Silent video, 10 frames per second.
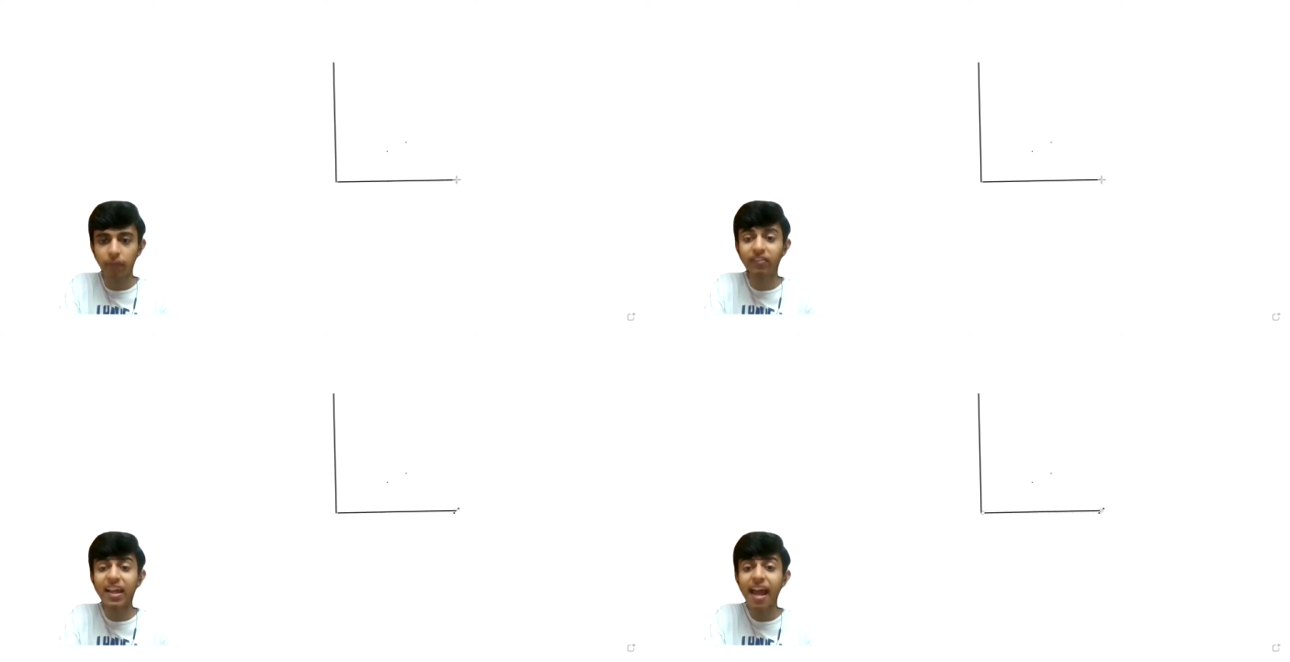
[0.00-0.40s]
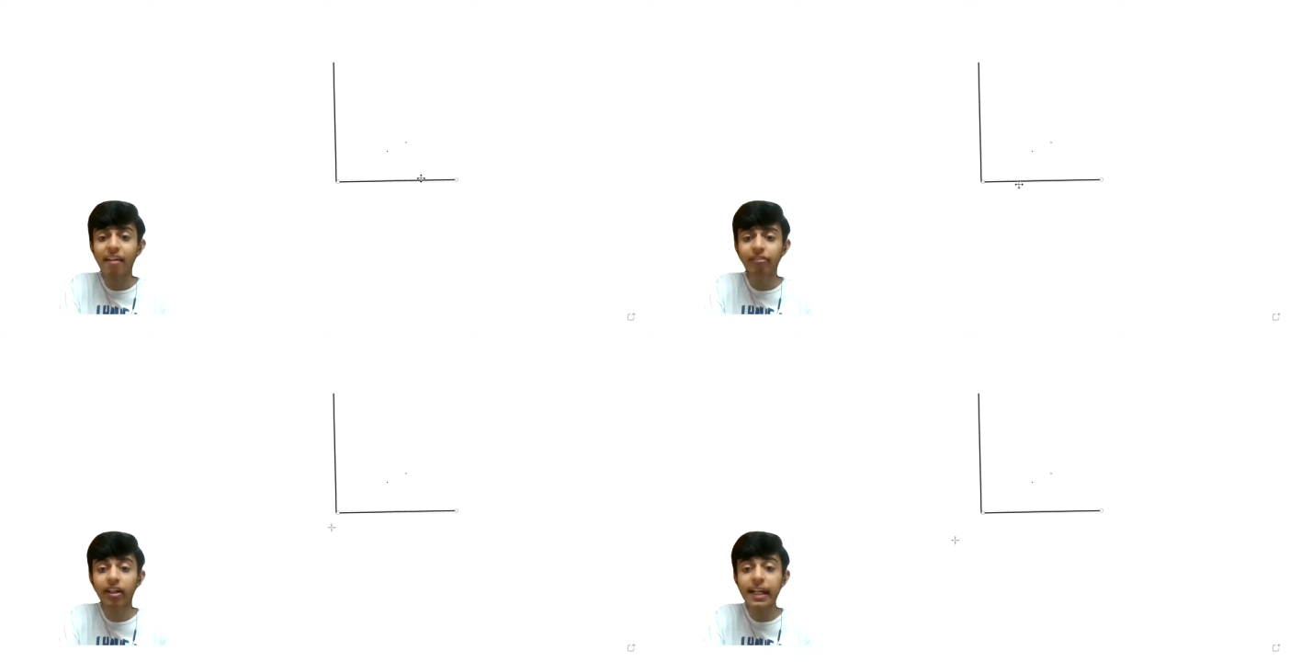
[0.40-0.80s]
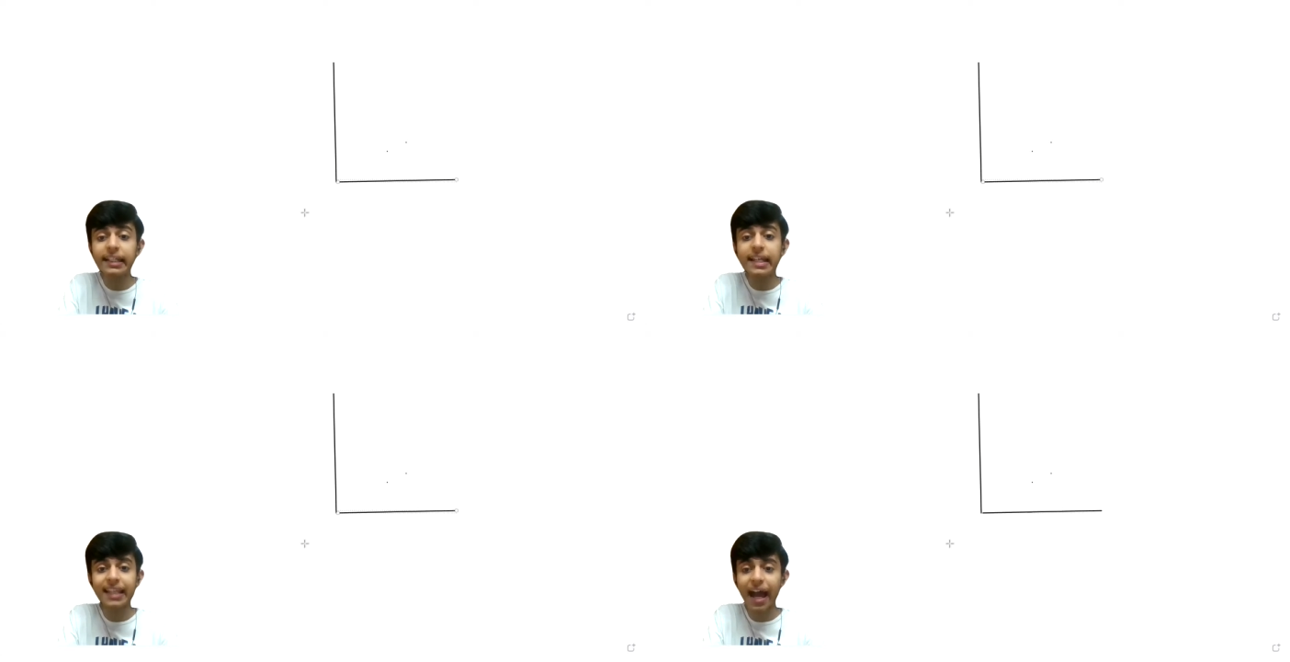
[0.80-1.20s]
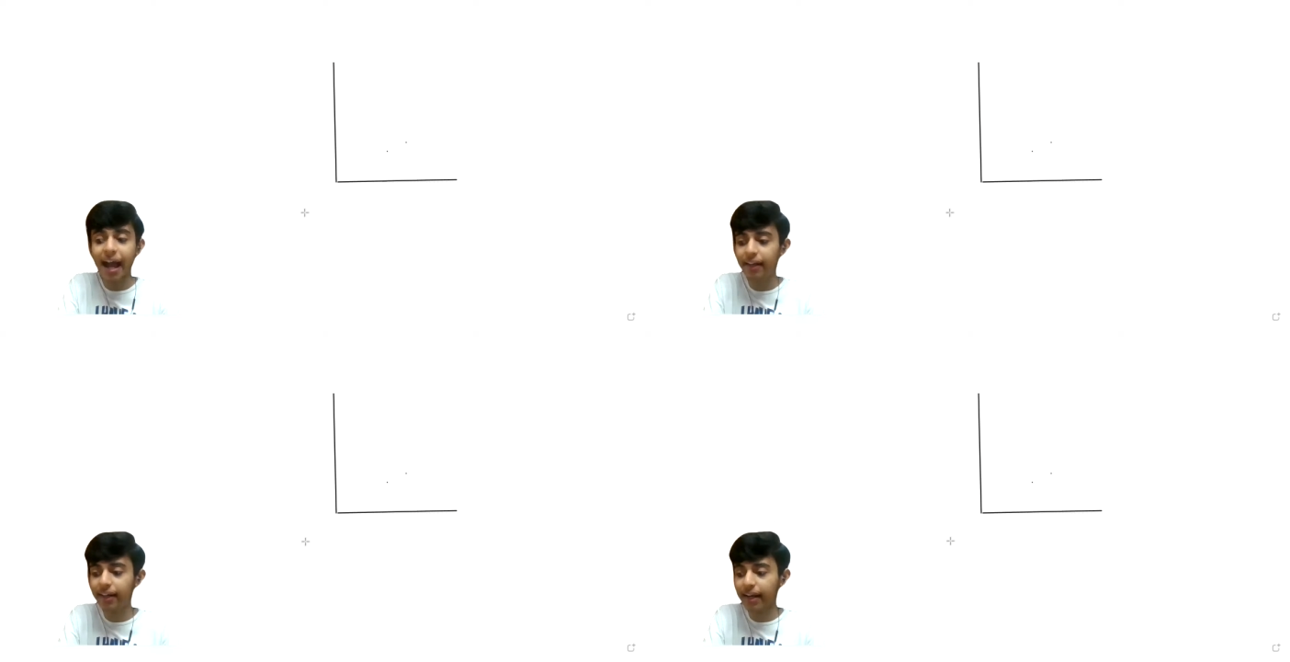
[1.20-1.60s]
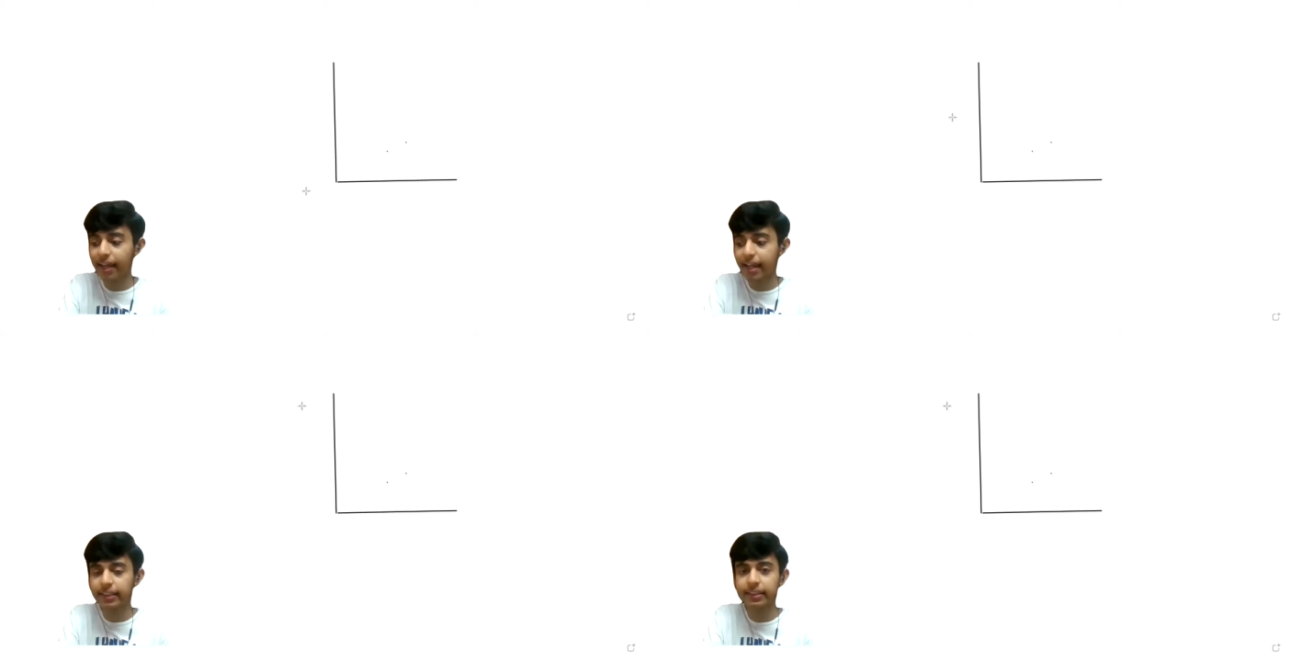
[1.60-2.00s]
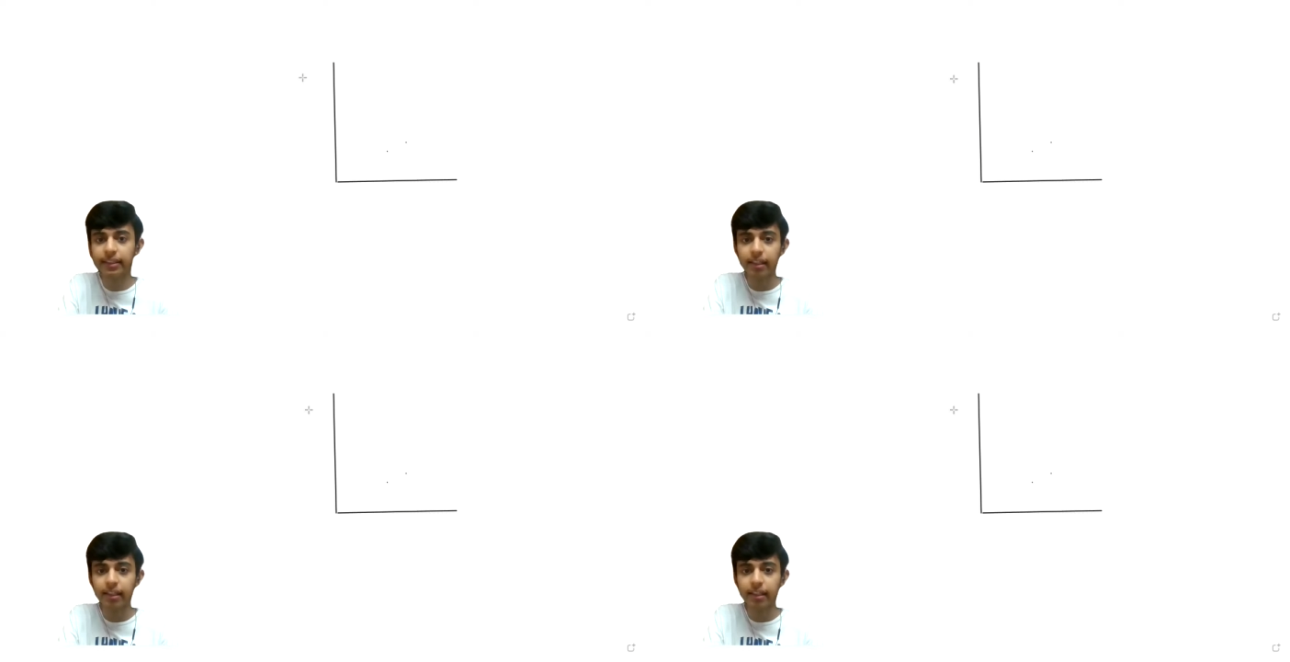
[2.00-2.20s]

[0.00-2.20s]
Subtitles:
Whenever it is at rest,